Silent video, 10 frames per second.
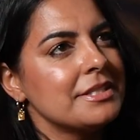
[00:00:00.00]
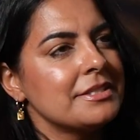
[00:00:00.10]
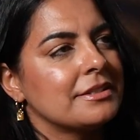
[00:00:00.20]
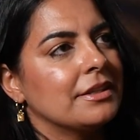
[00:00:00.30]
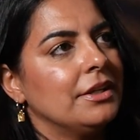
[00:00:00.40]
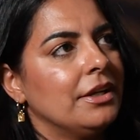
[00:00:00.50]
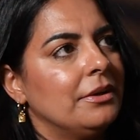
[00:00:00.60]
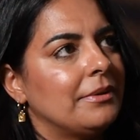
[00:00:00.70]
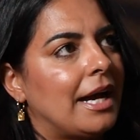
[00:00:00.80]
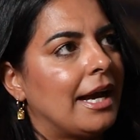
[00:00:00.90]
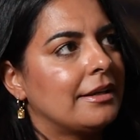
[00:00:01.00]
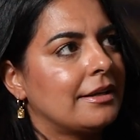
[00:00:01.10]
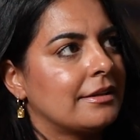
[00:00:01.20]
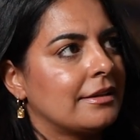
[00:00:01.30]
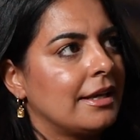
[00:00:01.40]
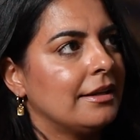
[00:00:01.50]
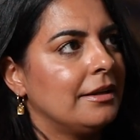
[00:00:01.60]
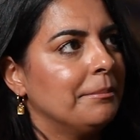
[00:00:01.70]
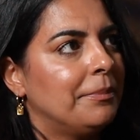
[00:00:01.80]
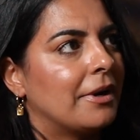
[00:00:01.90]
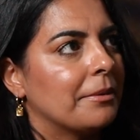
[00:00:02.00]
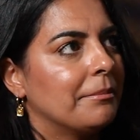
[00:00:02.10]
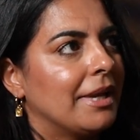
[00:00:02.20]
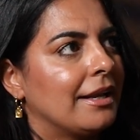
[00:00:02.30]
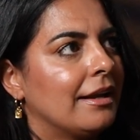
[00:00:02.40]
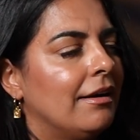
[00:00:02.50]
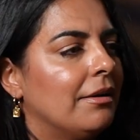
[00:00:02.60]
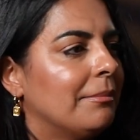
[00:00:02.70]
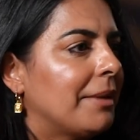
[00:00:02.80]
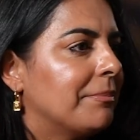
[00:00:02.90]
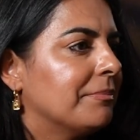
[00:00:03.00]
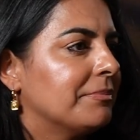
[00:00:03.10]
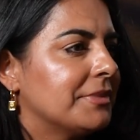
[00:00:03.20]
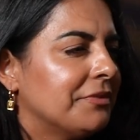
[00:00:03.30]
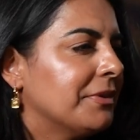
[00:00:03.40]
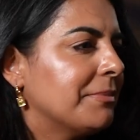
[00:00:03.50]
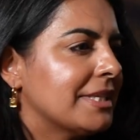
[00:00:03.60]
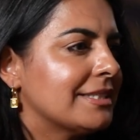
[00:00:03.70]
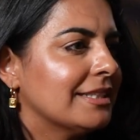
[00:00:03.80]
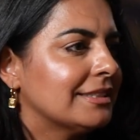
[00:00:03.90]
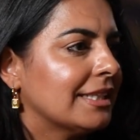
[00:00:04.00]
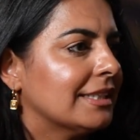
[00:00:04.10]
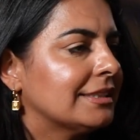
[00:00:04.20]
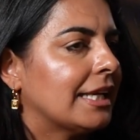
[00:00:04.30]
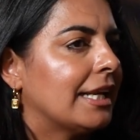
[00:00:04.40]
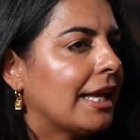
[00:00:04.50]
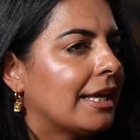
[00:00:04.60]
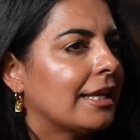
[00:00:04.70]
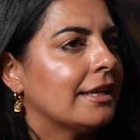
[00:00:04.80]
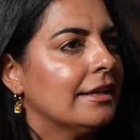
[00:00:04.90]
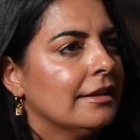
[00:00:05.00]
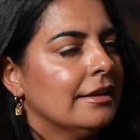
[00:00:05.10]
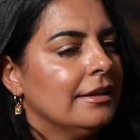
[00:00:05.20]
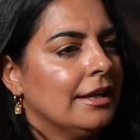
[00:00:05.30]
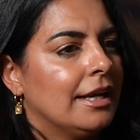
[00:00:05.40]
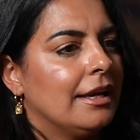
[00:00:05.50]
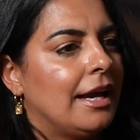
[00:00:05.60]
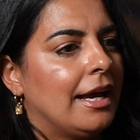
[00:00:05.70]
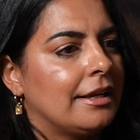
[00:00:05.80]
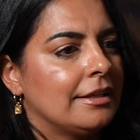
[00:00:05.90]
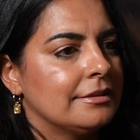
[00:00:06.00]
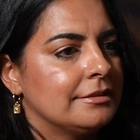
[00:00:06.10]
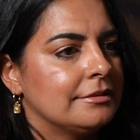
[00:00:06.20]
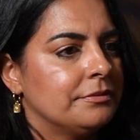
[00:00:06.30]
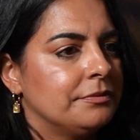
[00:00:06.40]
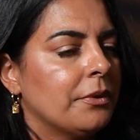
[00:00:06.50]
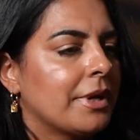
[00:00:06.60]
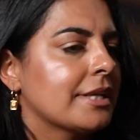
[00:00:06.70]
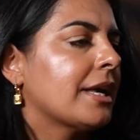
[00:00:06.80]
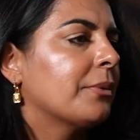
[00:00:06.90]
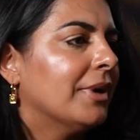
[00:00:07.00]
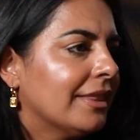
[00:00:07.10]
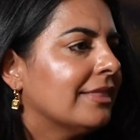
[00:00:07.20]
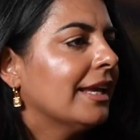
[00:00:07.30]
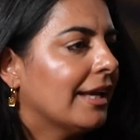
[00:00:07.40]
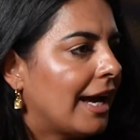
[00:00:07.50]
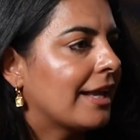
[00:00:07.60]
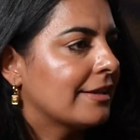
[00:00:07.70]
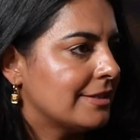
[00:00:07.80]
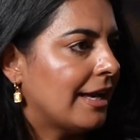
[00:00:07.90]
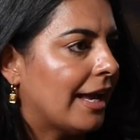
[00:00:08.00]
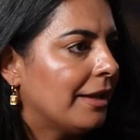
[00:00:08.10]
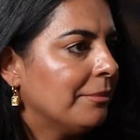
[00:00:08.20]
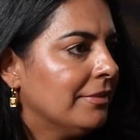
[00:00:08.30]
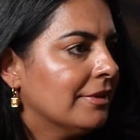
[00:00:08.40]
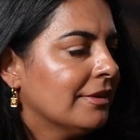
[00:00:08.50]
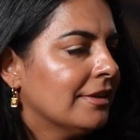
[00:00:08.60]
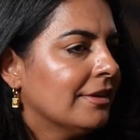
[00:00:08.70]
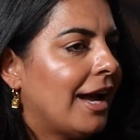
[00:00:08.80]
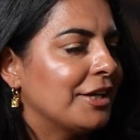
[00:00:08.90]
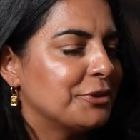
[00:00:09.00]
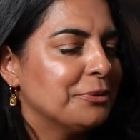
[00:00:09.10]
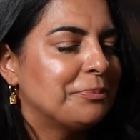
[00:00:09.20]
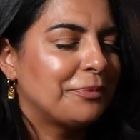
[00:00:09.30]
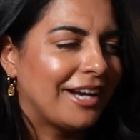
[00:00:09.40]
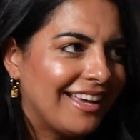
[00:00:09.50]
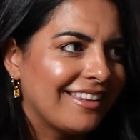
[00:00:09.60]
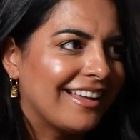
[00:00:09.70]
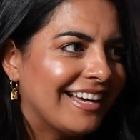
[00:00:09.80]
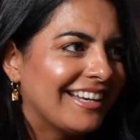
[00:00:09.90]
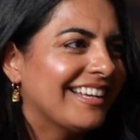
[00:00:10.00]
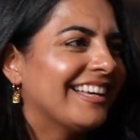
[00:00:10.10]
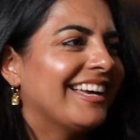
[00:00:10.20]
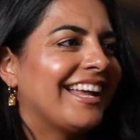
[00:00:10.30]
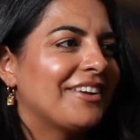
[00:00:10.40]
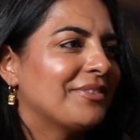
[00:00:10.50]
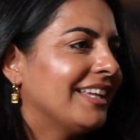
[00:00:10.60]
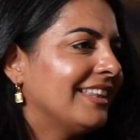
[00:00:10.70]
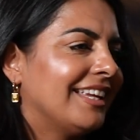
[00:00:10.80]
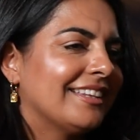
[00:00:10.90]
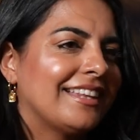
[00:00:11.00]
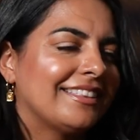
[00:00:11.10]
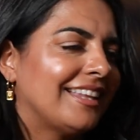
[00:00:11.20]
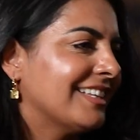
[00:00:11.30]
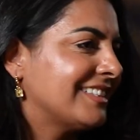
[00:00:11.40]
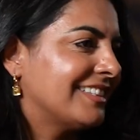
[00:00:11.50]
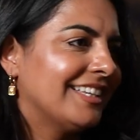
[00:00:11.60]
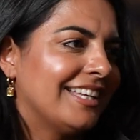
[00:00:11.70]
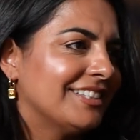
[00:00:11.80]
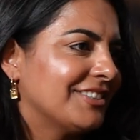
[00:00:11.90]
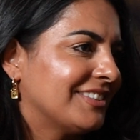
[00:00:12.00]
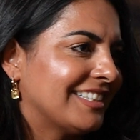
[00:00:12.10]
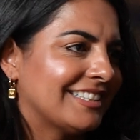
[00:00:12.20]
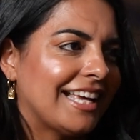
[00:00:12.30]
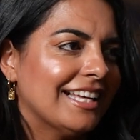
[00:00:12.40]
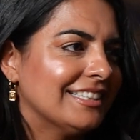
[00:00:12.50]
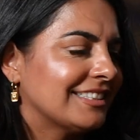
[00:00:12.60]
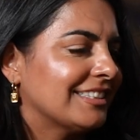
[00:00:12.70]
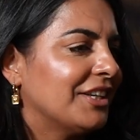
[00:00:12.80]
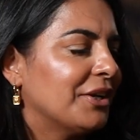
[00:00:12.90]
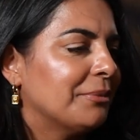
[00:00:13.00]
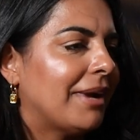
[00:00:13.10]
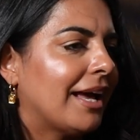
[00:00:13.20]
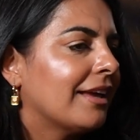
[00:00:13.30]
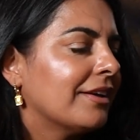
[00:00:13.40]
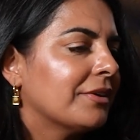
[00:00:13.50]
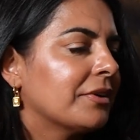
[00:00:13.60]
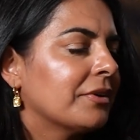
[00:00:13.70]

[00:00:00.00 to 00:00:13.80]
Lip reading: just, I can compartment all my different businesses, and I can focus on one thing at a time. I do pray a lot, and I really think that that's the key to success. My